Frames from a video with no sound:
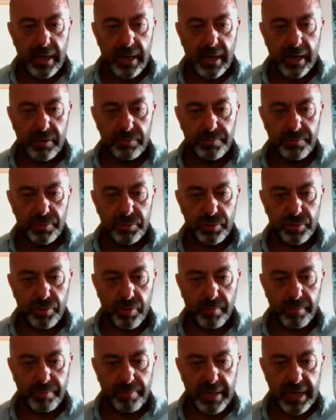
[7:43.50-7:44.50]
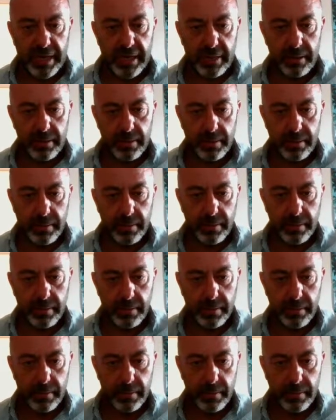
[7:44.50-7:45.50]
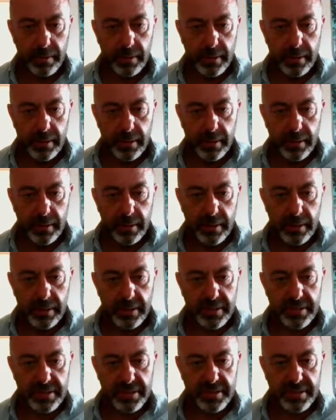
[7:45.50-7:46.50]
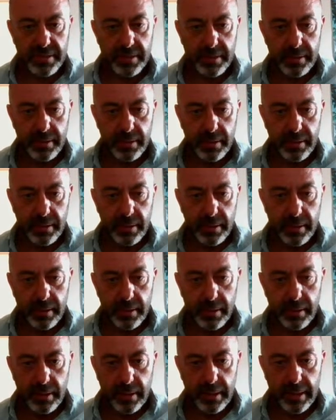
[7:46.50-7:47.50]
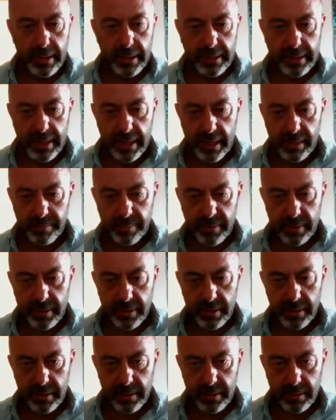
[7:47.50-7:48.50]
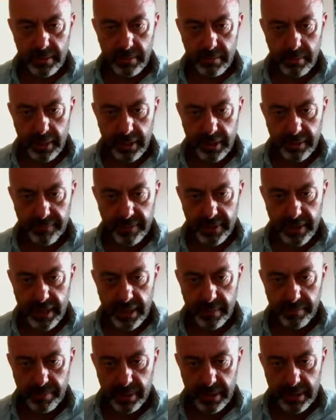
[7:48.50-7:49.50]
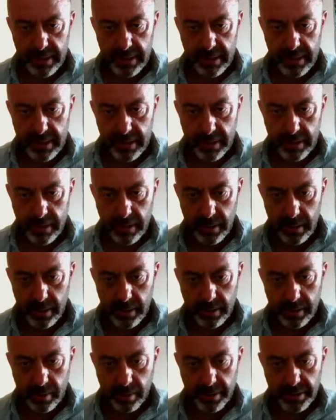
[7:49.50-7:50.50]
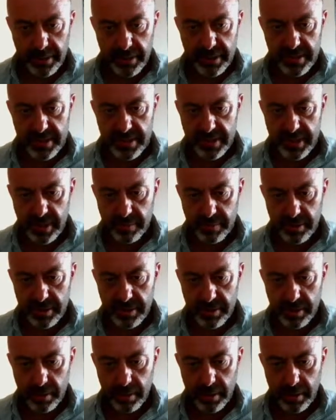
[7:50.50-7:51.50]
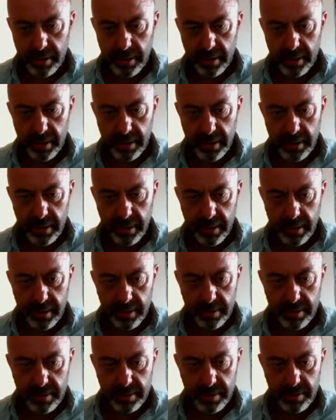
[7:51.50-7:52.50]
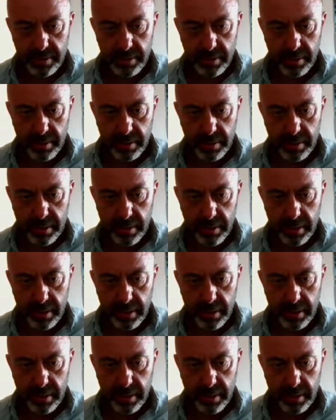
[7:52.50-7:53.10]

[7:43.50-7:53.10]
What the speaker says: Output compare is enabled. Do I have enabled here? No, it is disabled, so it should not.